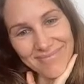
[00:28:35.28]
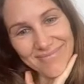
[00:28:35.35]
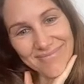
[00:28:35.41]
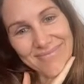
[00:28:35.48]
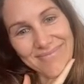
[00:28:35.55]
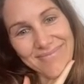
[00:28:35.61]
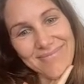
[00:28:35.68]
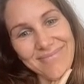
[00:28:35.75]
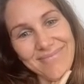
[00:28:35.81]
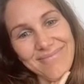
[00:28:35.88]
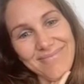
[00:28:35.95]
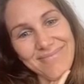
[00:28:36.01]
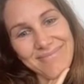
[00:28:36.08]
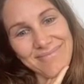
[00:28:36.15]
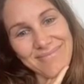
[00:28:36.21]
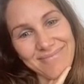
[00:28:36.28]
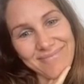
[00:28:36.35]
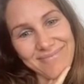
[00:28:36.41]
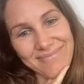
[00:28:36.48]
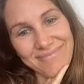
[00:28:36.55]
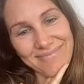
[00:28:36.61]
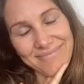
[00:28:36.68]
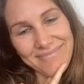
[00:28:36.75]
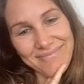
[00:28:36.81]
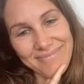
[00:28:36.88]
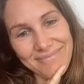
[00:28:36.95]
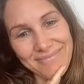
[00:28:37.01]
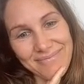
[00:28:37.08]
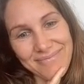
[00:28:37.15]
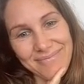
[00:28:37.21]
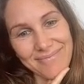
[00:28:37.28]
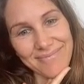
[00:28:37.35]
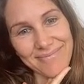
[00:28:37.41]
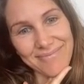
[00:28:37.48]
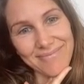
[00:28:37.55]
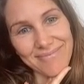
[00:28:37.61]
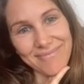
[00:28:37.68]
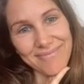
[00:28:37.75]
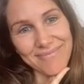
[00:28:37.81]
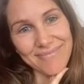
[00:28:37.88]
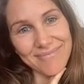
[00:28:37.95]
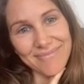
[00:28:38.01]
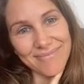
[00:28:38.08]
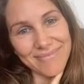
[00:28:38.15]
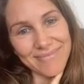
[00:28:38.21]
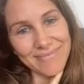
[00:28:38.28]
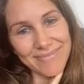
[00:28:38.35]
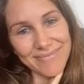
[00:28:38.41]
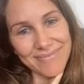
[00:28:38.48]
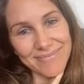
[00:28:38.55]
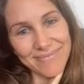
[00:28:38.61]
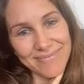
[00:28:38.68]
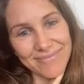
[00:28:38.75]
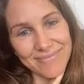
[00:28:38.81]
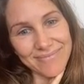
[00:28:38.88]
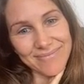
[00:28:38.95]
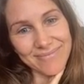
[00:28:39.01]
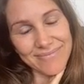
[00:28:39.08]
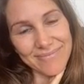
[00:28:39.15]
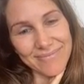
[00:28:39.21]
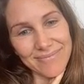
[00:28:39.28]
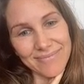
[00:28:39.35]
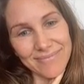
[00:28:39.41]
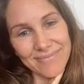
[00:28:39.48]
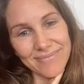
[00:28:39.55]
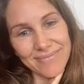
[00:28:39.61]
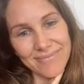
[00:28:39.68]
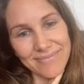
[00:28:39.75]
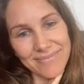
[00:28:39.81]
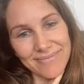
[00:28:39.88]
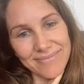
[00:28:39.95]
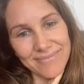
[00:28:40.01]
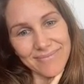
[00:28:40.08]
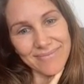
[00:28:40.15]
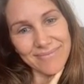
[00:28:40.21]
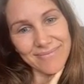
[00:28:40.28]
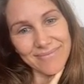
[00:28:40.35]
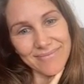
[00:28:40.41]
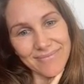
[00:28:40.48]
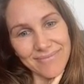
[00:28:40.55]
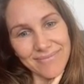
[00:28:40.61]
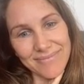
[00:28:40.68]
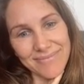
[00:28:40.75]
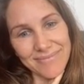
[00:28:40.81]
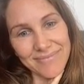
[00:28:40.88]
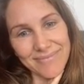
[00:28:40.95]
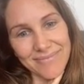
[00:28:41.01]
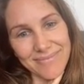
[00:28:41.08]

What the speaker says: The person shown says nothing.